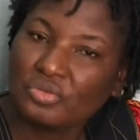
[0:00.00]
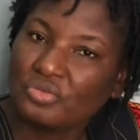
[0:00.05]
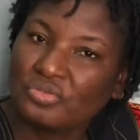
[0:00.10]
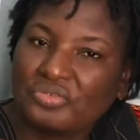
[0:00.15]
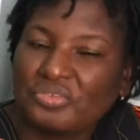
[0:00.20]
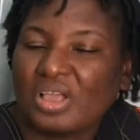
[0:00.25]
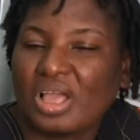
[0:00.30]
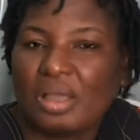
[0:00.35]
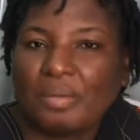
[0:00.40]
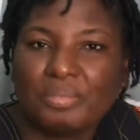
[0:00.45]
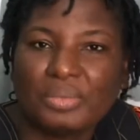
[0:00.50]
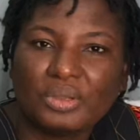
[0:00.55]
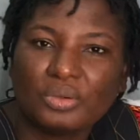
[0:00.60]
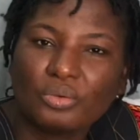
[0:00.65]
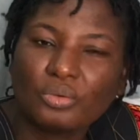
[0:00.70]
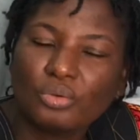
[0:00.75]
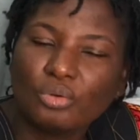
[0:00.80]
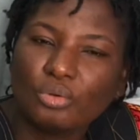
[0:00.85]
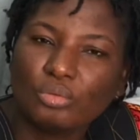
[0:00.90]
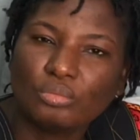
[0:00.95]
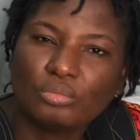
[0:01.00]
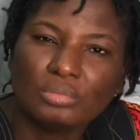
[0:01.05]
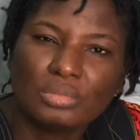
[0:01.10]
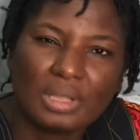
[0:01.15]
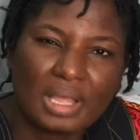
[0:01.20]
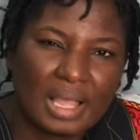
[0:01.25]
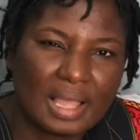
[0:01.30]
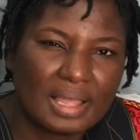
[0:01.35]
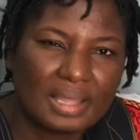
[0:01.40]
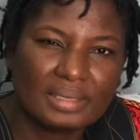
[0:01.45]
trabenkum
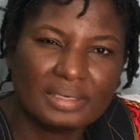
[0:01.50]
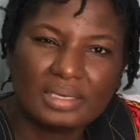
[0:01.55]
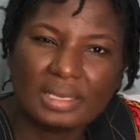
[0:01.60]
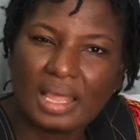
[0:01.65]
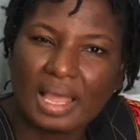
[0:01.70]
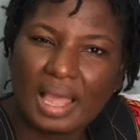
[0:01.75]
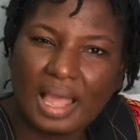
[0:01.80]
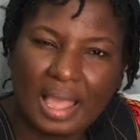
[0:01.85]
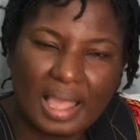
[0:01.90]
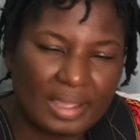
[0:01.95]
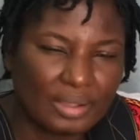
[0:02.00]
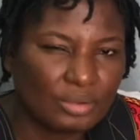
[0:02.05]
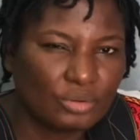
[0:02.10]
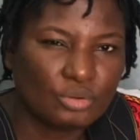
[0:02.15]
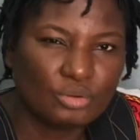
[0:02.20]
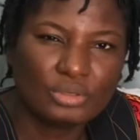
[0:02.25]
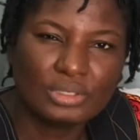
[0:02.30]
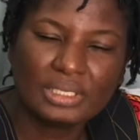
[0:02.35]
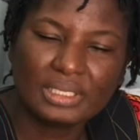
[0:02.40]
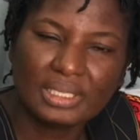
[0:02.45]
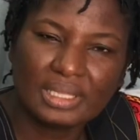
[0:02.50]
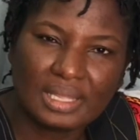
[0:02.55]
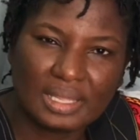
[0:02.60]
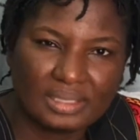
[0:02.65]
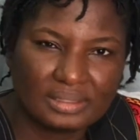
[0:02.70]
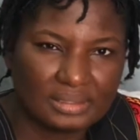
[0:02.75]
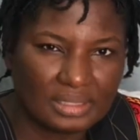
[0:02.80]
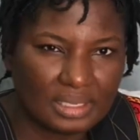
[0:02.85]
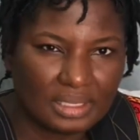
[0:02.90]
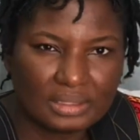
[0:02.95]
i couldn't
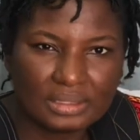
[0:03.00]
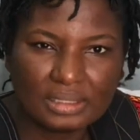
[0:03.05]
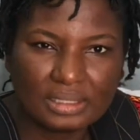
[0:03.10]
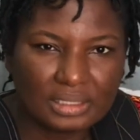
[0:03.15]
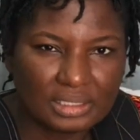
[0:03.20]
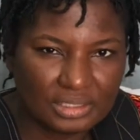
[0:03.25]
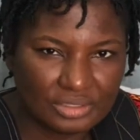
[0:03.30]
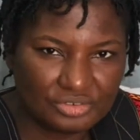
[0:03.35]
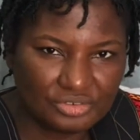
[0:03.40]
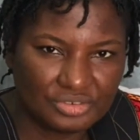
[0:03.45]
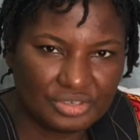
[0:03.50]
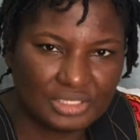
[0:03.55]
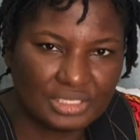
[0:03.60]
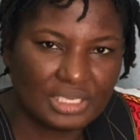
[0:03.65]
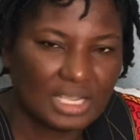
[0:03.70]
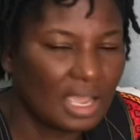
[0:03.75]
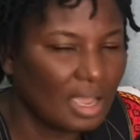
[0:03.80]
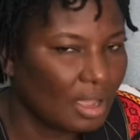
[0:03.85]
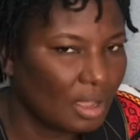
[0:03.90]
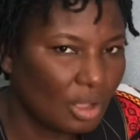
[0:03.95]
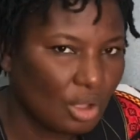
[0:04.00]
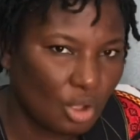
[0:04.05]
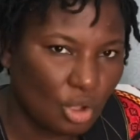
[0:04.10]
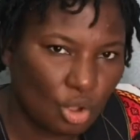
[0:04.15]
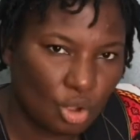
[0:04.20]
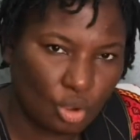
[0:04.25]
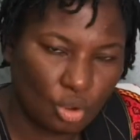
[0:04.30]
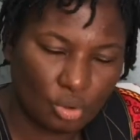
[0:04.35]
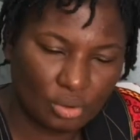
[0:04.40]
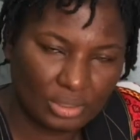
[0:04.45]
get any literature
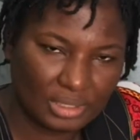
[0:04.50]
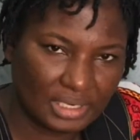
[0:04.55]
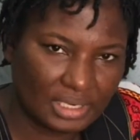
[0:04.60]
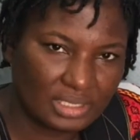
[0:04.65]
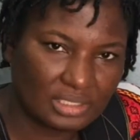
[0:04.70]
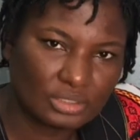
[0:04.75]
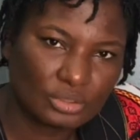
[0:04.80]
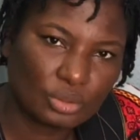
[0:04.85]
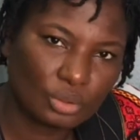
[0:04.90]
on this